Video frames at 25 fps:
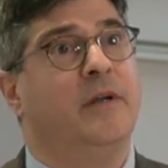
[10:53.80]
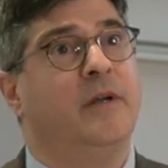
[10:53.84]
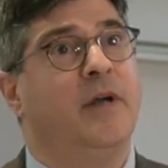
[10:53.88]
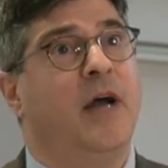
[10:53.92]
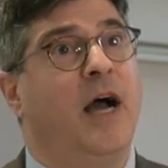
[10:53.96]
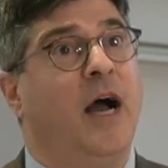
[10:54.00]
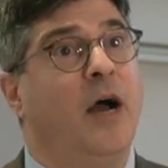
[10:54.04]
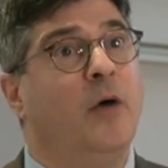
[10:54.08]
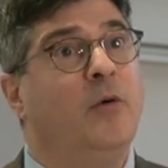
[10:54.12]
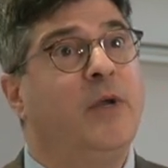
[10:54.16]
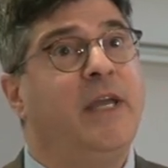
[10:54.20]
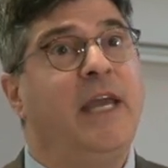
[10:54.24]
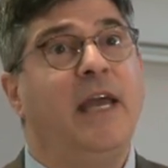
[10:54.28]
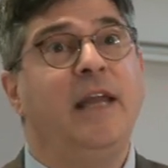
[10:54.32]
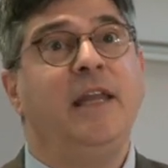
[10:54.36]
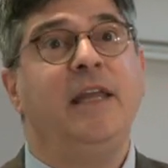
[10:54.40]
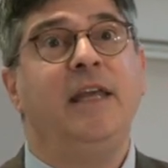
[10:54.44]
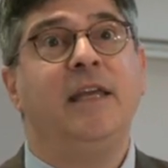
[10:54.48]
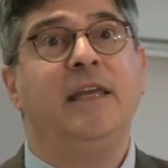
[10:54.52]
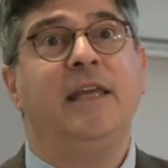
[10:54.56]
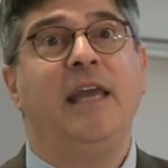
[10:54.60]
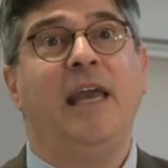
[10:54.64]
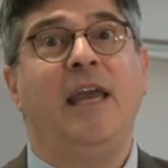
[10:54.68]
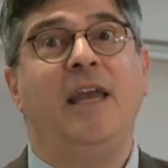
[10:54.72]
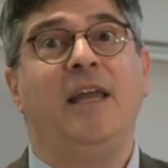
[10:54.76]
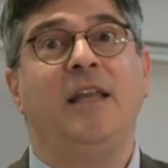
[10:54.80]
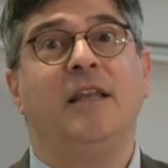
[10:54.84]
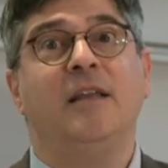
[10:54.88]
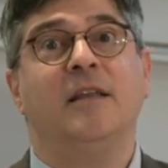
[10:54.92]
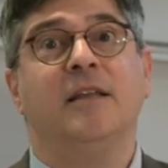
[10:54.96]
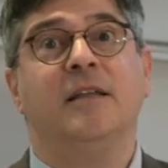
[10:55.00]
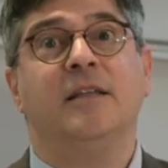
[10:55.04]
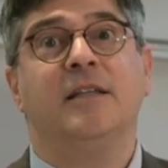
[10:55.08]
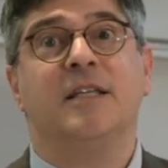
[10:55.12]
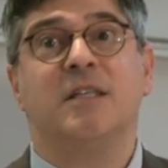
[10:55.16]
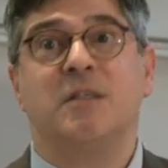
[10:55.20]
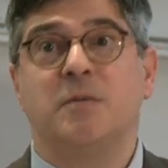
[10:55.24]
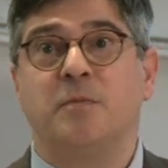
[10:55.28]
How can he
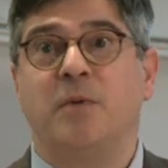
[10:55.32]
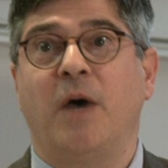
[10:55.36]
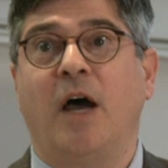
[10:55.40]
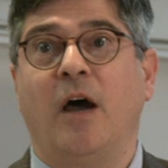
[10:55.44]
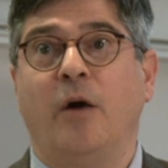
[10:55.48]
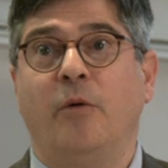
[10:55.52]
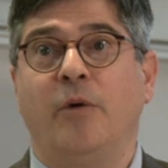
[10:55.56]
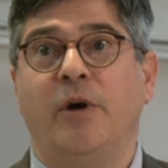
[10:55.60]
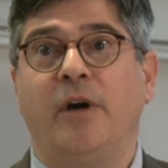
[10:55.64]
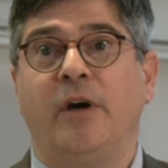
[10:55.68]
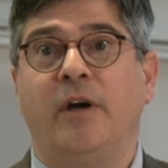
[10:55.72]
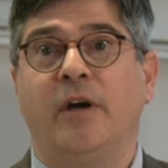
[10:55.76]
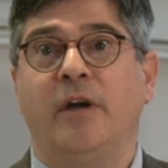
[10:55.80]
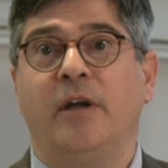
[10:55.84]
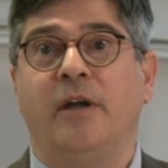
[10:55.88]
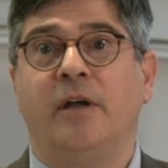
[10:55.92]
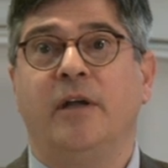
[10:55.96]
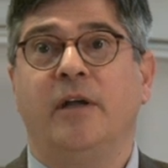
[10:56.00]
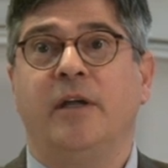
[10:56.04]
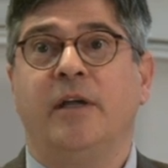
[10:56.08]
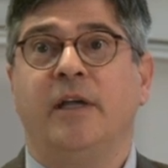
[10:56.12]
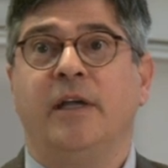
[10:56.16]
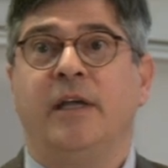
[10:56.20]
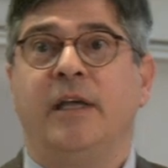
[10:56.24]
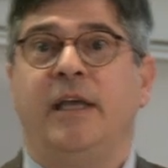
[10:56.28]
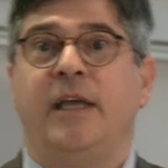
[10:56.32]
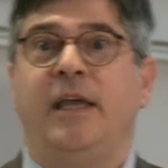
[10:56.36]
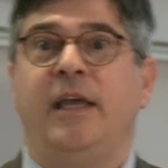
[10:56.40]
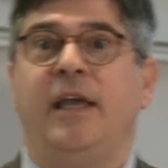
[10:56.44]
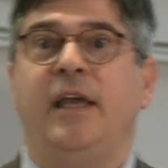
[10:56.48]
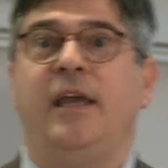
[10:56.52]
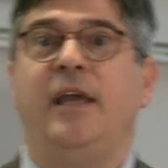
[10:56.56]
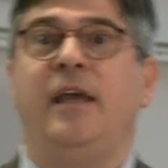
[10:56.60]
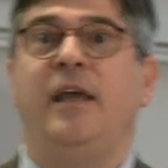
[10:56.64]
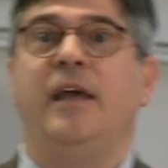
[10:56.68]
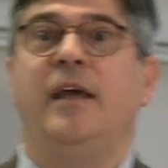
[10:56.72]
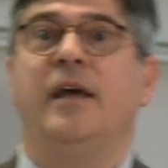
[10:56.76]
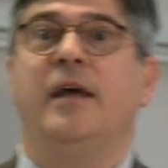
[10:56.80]
gain this power?
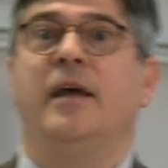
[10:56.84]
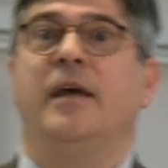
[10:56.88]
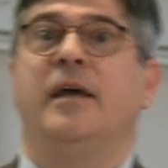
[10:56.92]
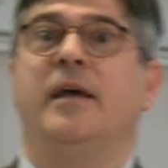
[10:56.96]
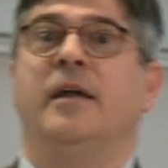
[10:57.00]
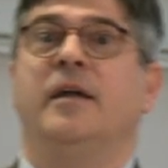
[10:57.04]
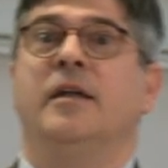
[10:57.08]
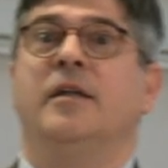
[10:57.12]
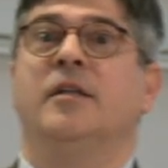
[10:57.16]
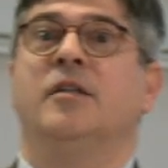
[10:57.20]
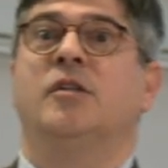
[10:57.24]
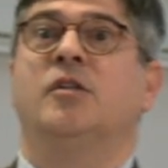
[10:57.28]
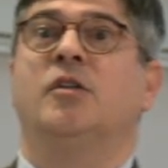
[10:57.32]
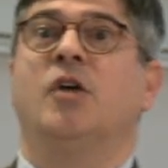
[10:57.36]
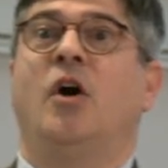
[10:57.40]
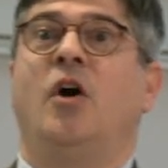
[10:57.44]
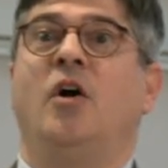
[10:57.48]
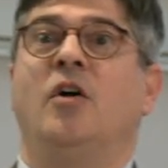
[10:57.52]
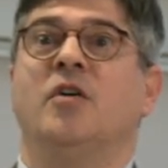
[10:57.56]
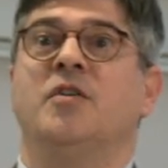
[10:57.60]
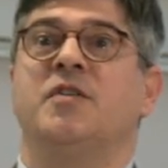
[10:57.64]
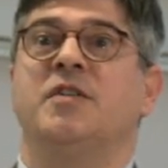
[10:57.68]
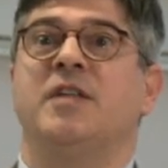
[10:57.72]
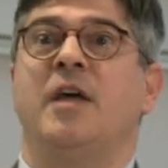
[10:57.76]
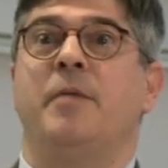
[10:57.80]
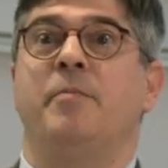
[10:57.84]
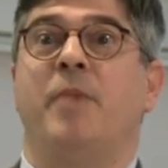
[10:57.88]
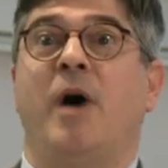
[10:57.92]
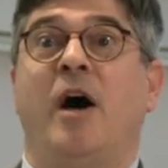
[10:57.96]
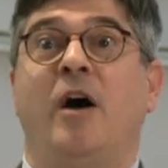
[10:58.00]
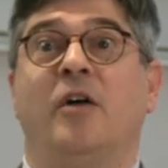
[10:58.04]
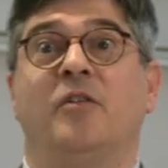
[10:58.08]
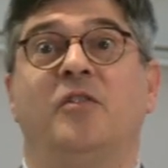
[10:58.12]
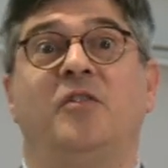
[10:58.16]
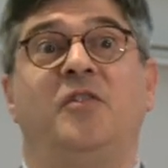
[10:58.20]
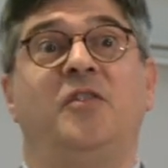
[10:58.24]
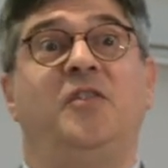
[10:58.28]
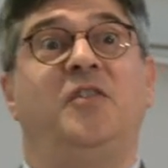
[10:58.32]
He talks
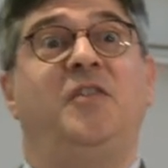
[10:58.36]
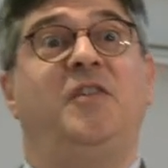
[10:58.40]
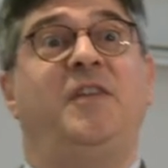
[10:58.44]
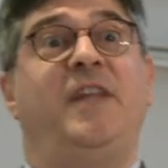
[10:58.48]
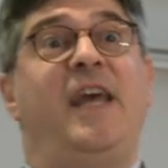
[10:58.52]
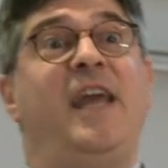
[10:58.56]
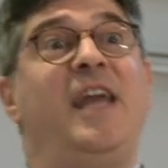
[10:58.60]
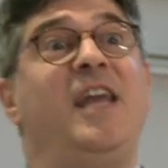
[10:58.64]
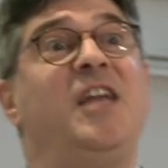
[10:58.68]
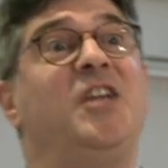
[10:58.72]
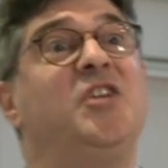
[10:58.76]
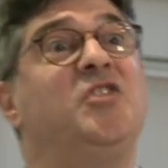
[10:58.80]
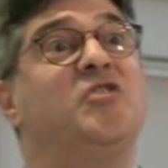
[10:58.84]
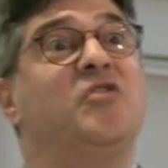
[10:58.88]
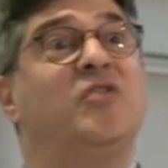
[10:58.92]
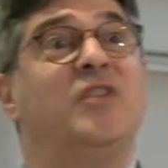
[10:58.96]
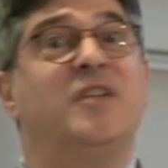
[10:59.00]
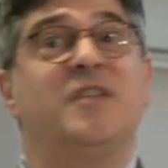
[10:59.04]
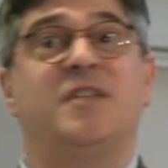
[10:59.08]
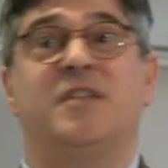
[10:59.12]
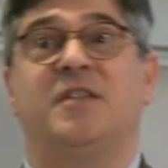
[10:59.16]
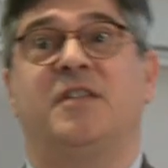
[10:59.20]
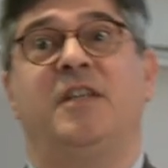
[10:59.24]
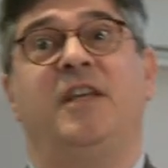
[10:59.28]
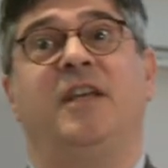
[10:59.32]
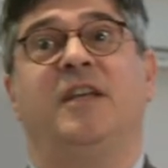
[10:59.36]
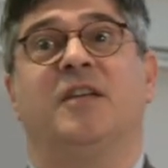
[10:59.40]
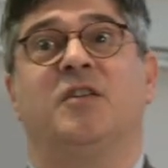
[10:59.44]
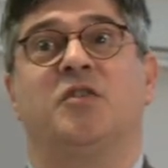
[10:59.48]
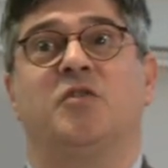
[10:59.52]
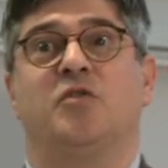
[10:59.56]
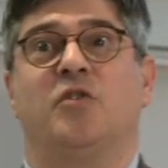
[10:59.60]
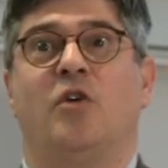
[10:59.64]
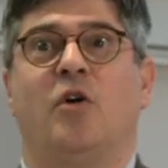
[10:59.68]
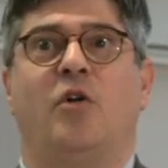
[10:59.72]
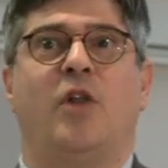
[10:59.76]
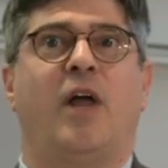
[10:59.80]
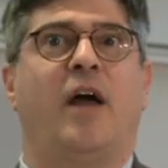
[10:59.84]
about dangerous things,
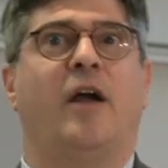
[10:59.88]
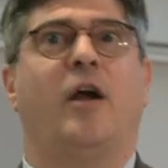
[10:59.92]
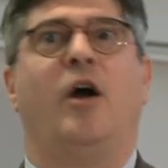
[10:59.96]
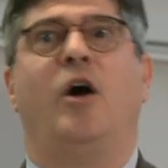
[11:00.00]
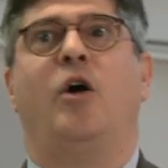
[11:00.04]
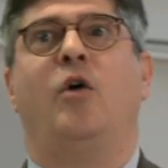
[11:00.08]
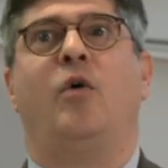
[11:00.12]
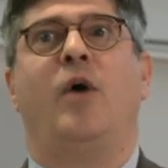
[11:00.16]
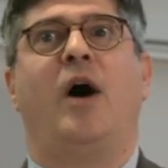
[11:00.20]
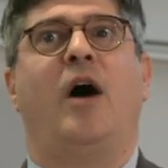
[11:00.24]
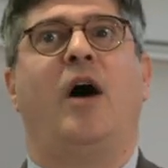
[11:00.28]
you know, like, oh,